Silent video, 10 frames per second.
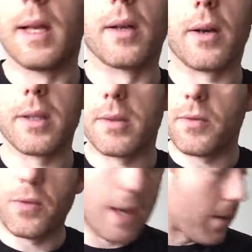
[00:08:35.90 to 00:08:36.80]
Nice,
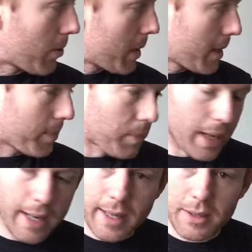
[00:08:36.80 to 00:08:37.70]
very
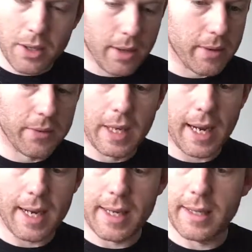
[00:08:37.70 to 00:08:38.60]
big, tough
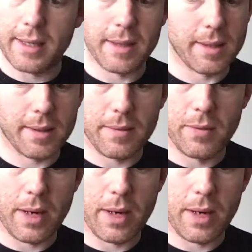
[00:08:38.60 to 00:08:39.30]
case,